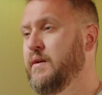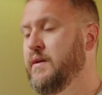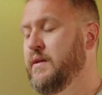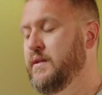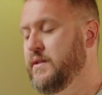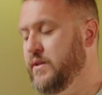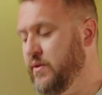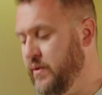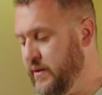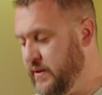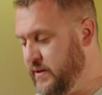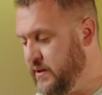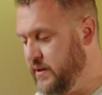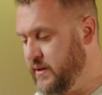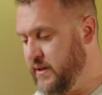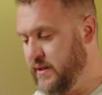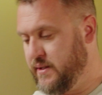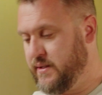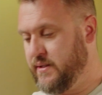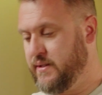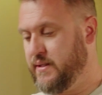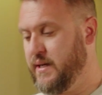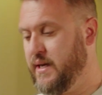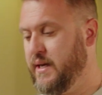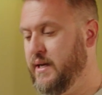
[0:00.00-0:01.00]
So into this
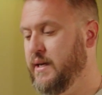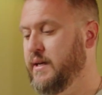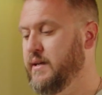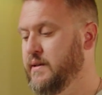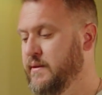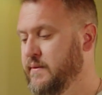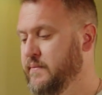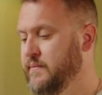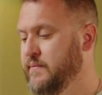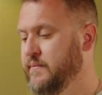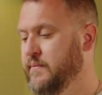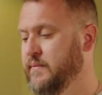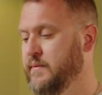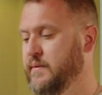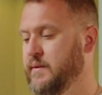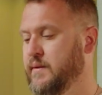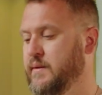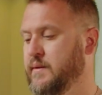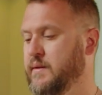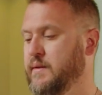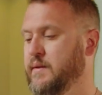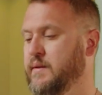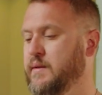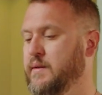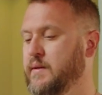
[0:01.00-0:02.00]
scene,
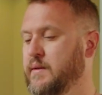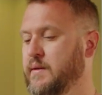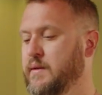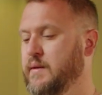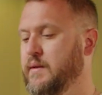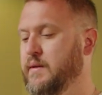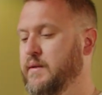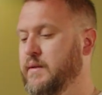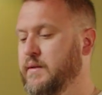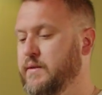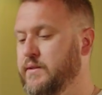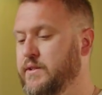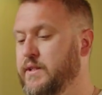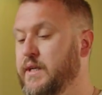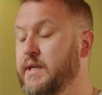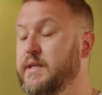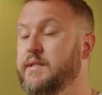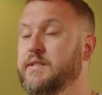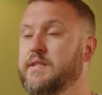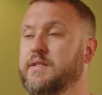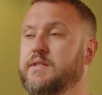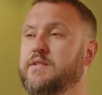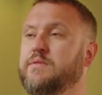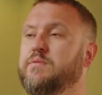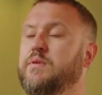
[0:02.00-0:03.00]

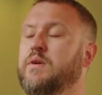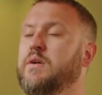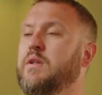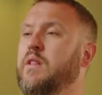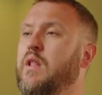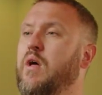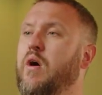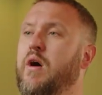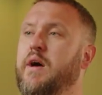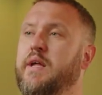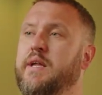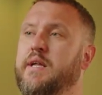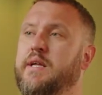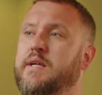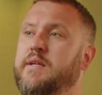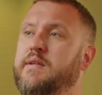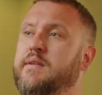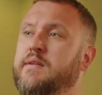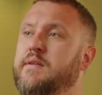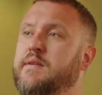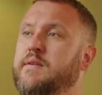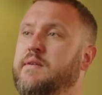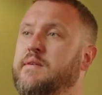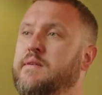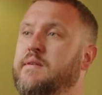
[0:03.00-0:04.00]
Jesus
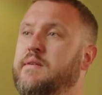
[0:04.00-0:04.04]
reclining,